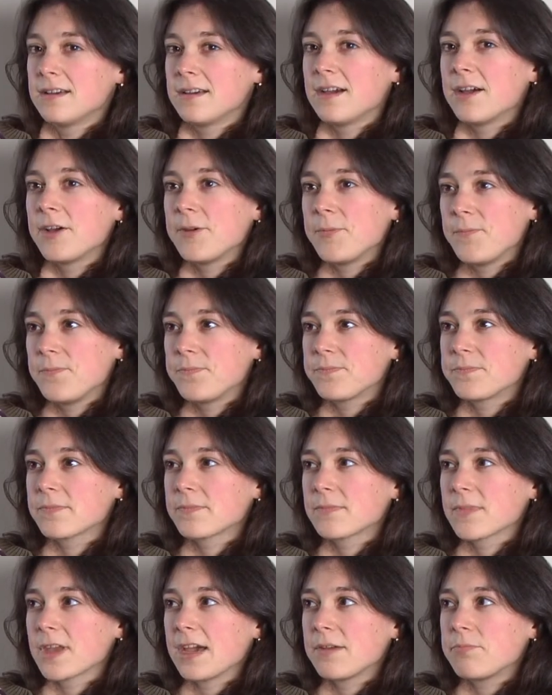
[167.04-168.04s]

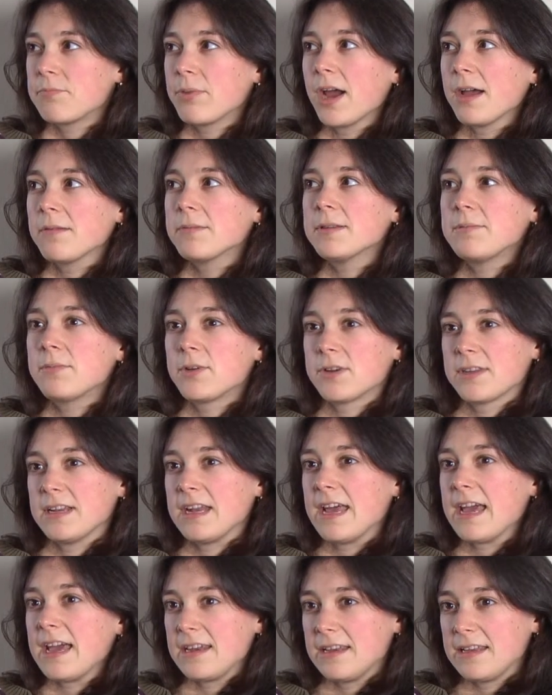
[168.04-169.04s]
I probably more
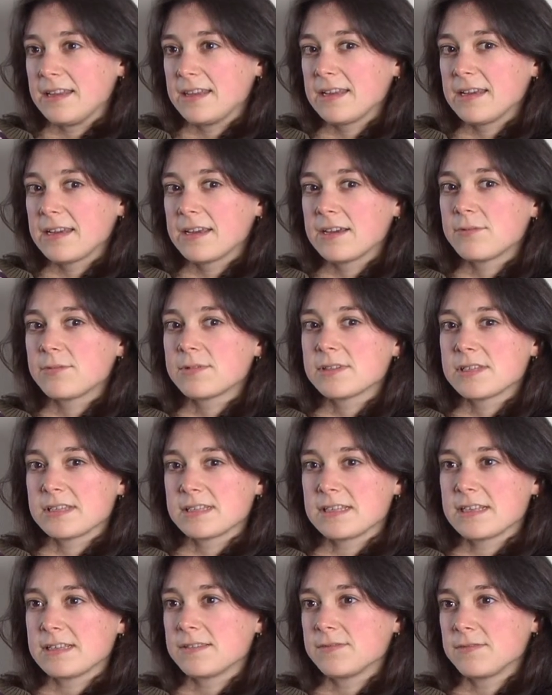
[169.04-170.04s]
than anything, it was a
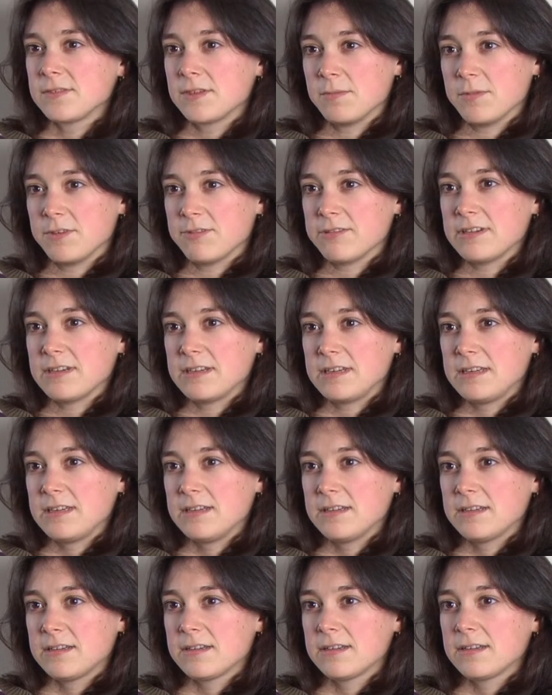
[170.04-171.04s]
sense of
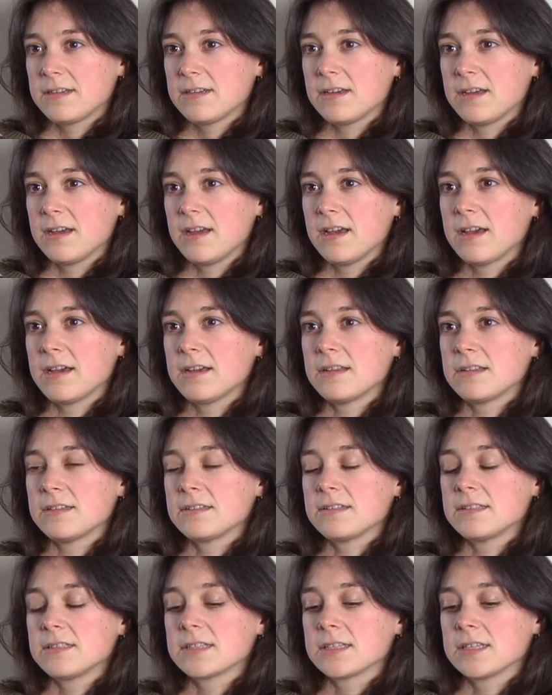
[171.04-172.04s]
community.
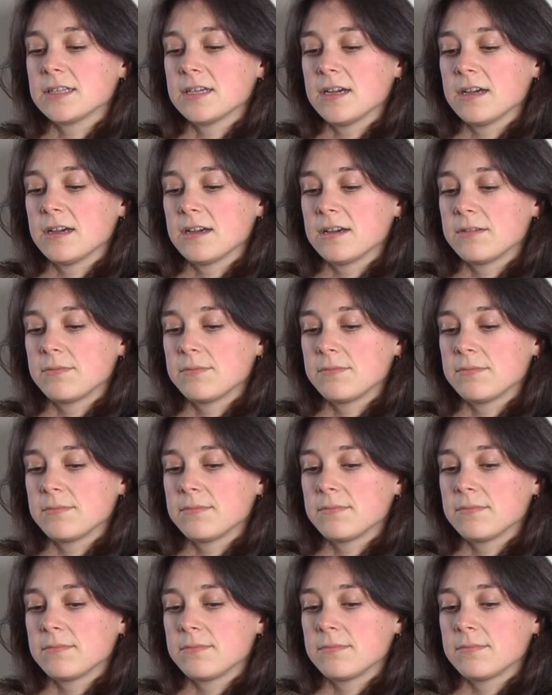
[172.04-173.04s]
And
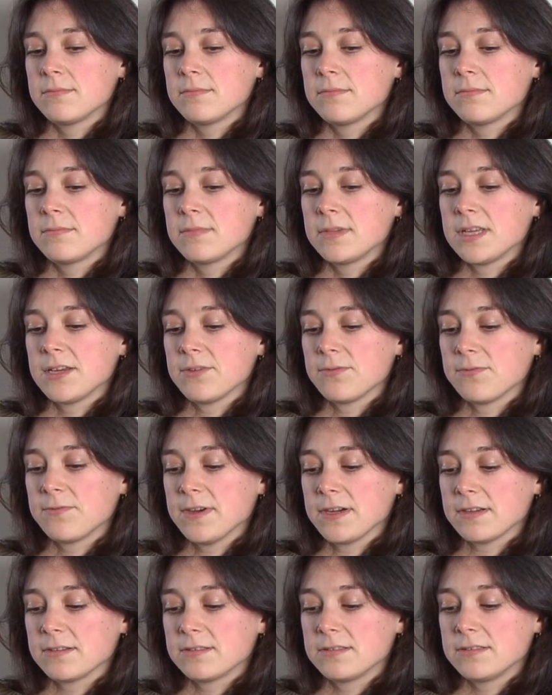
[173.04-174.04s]
it
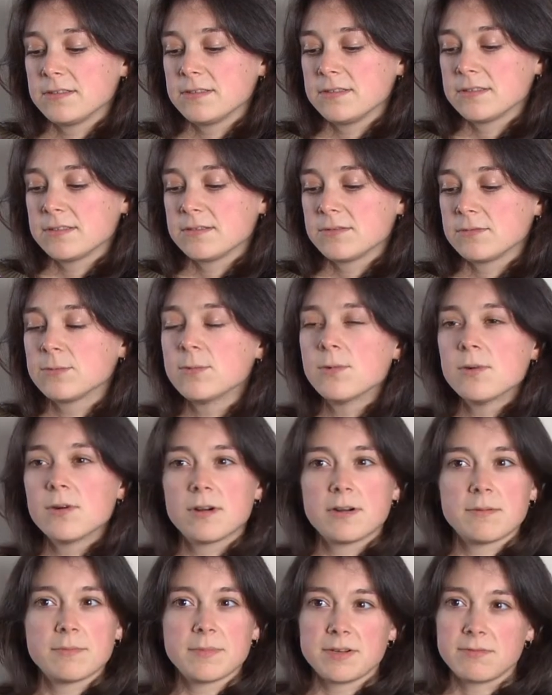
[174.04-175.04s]
felt
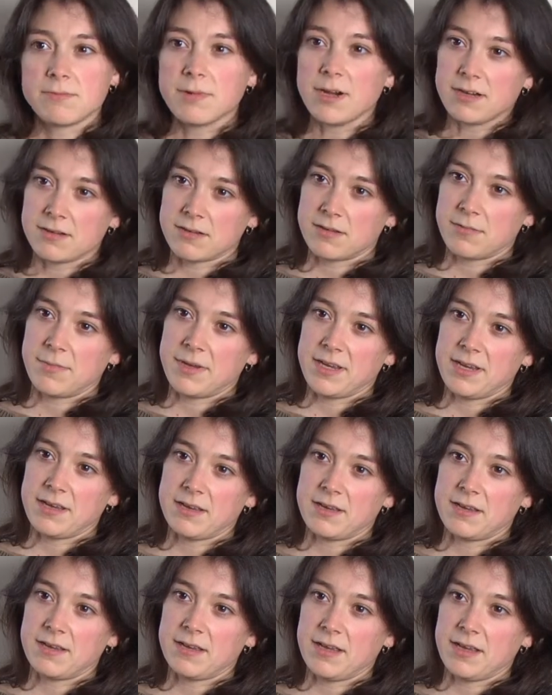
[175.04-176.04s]
warm and
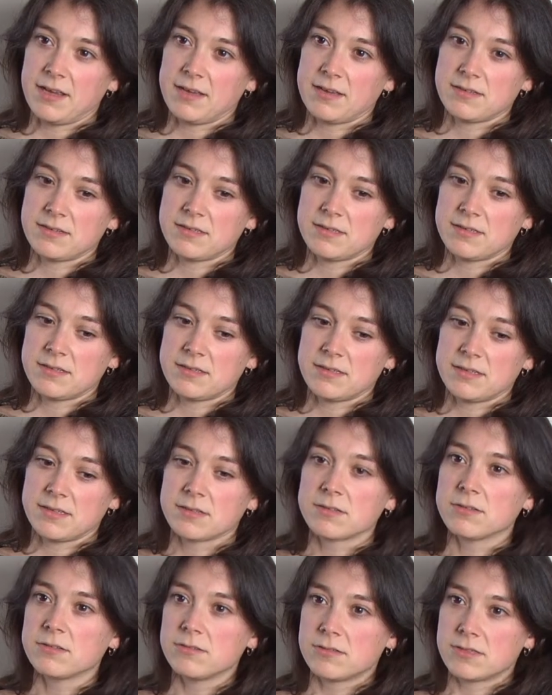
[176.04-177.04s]
welcoming and
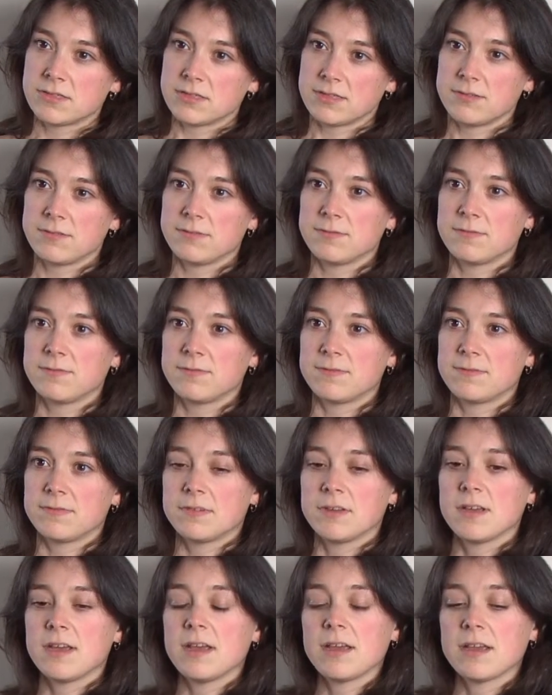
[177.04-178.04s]
inclusive.
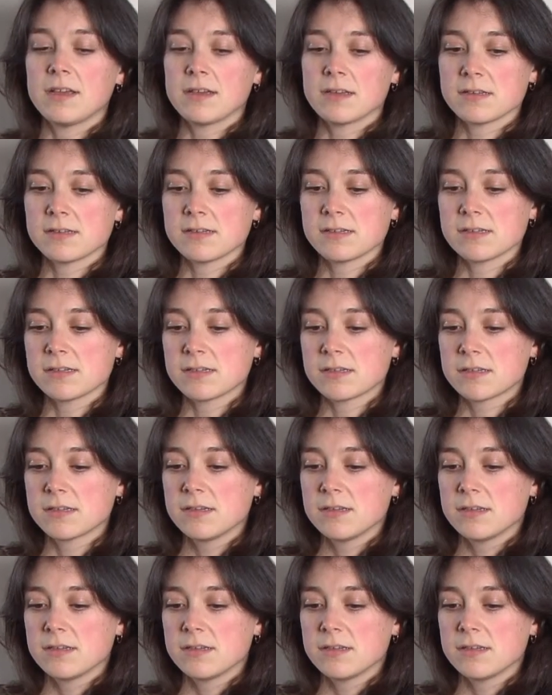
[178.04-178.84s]
And